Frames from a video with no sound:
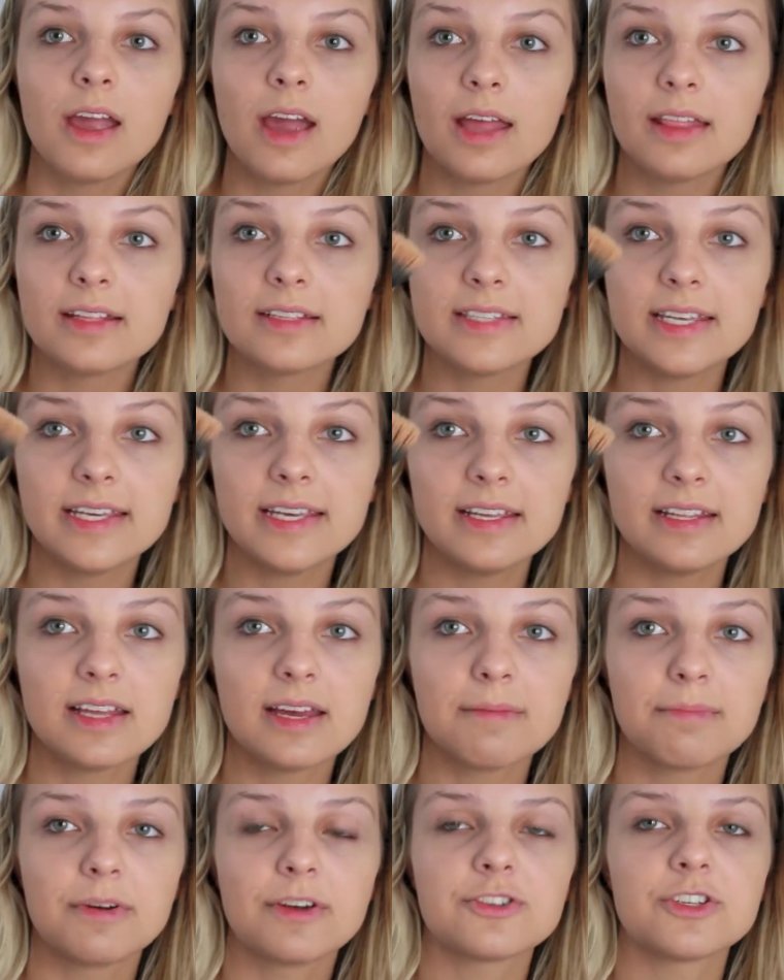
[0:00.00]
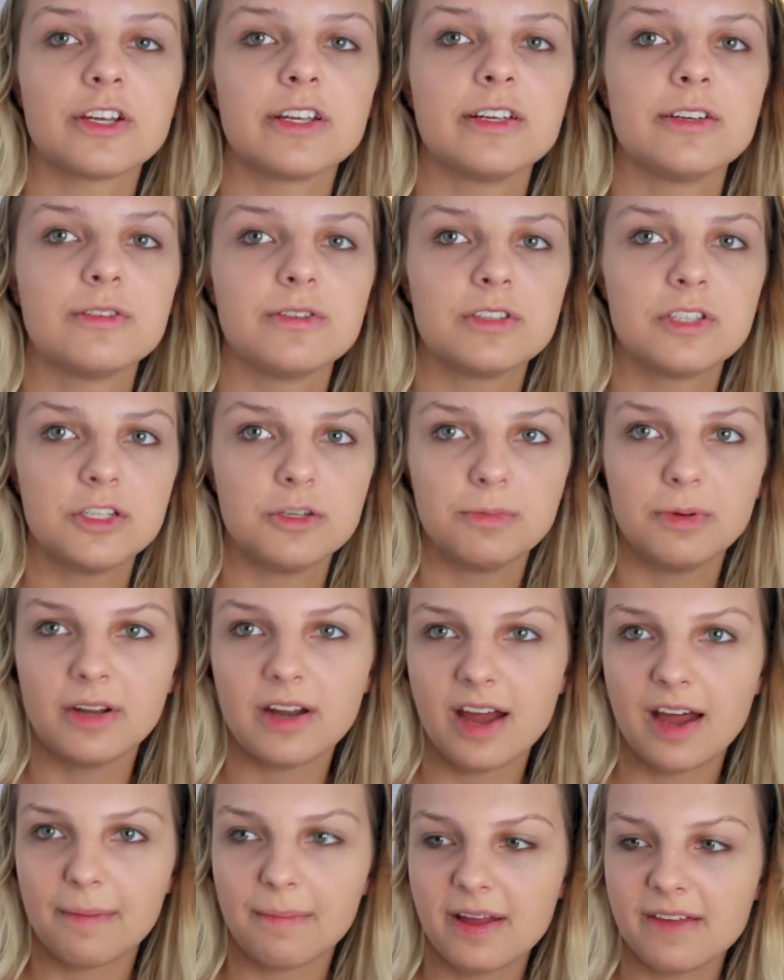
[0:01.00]
And then taking that brush I used to put
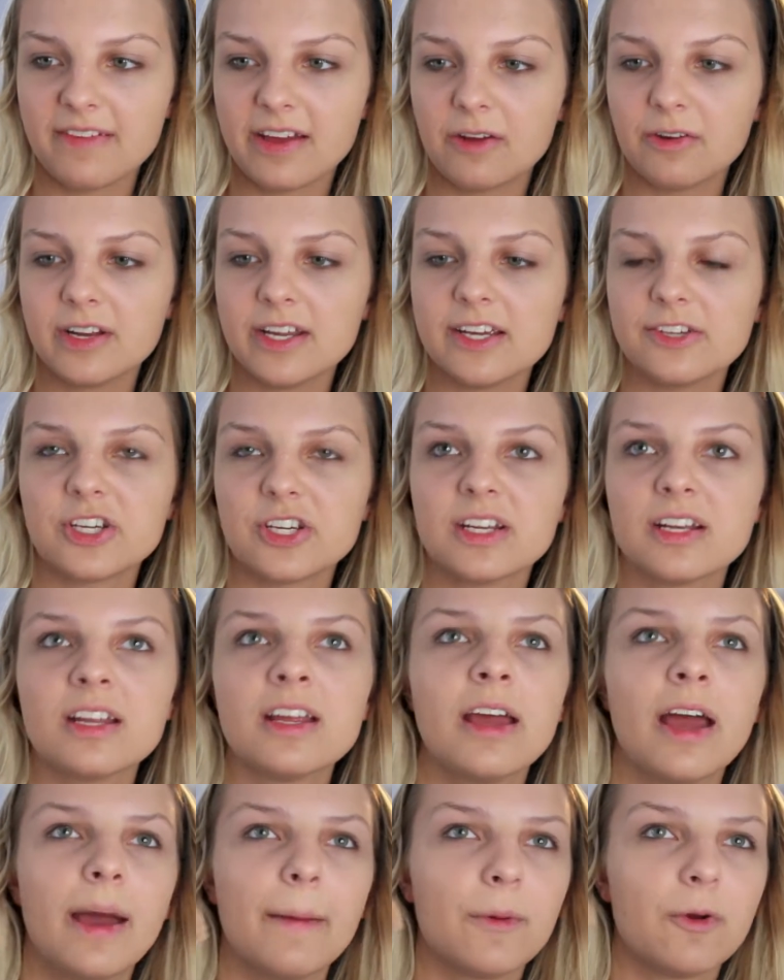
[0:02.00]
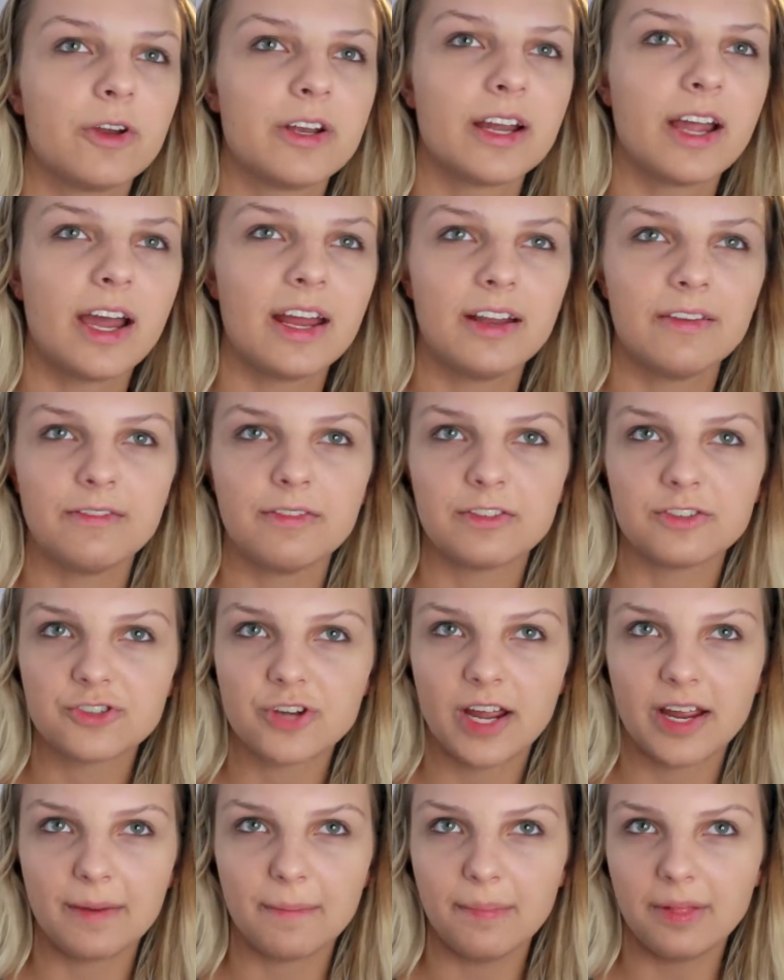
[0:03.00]
on my foundation, I'm going to kind of
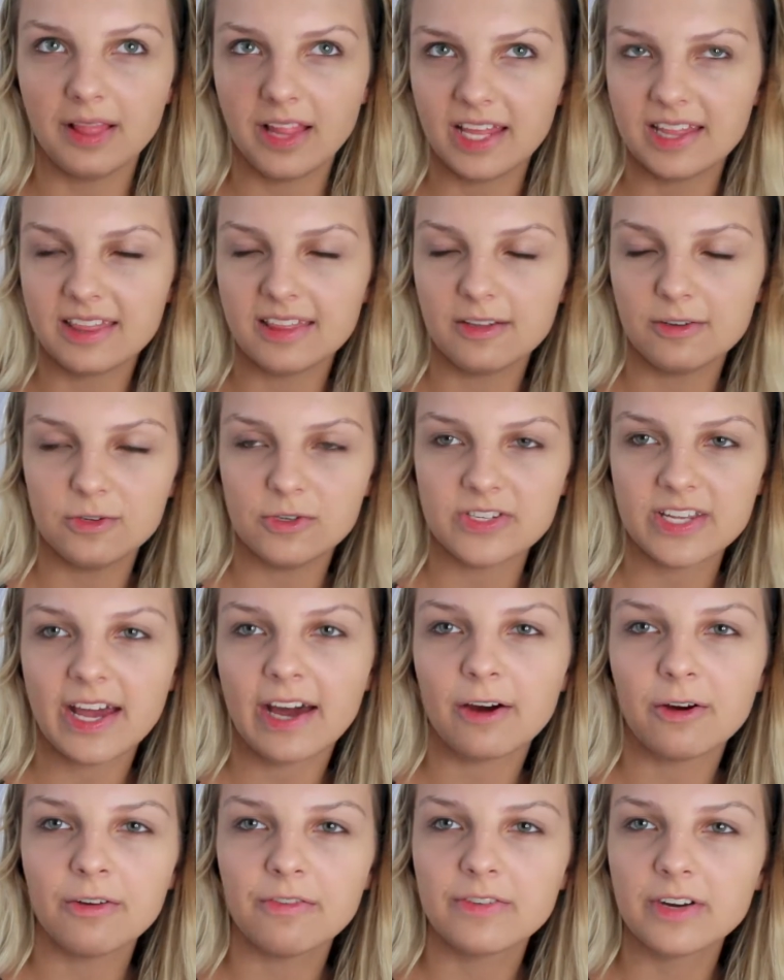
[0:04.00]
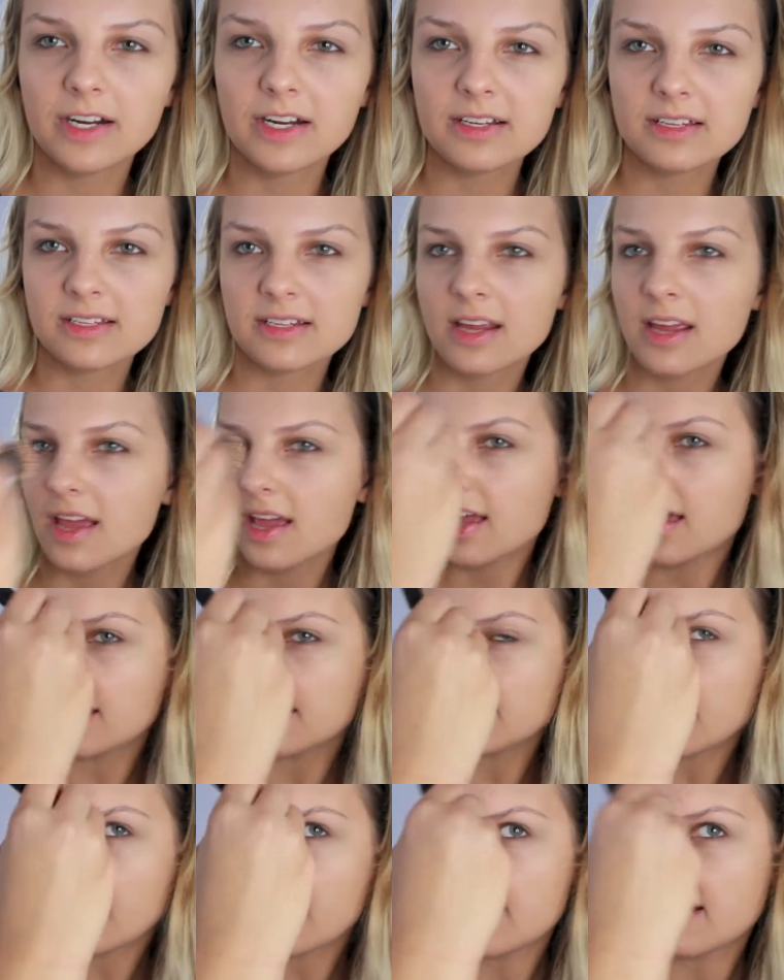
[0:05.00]
try and blend those out first,
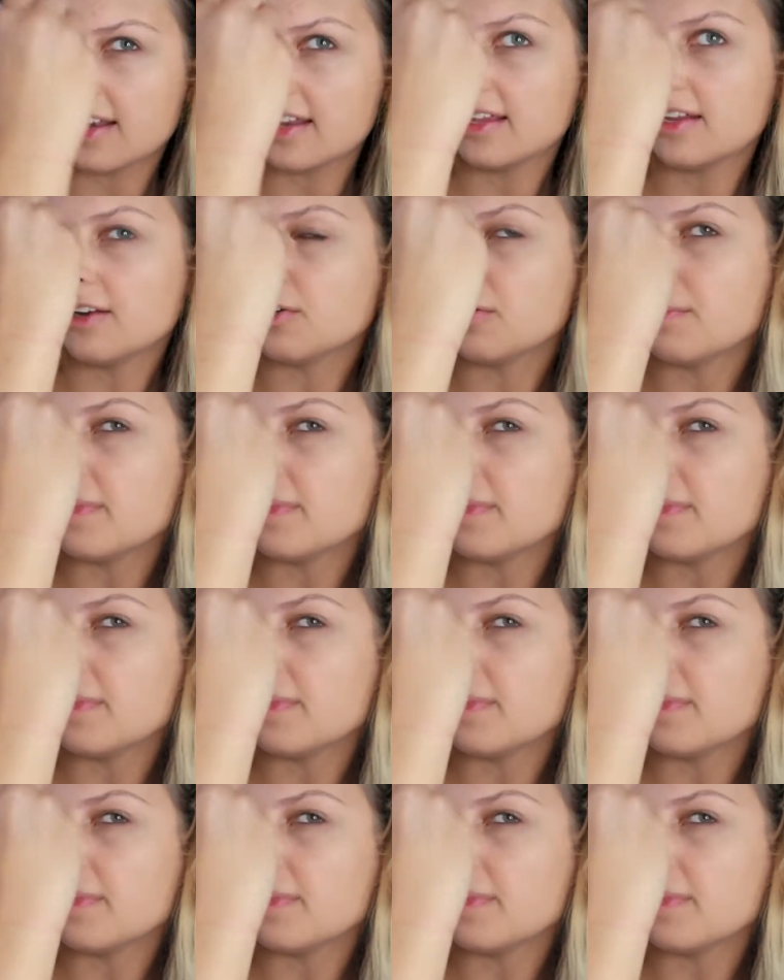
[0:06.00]
and then it'll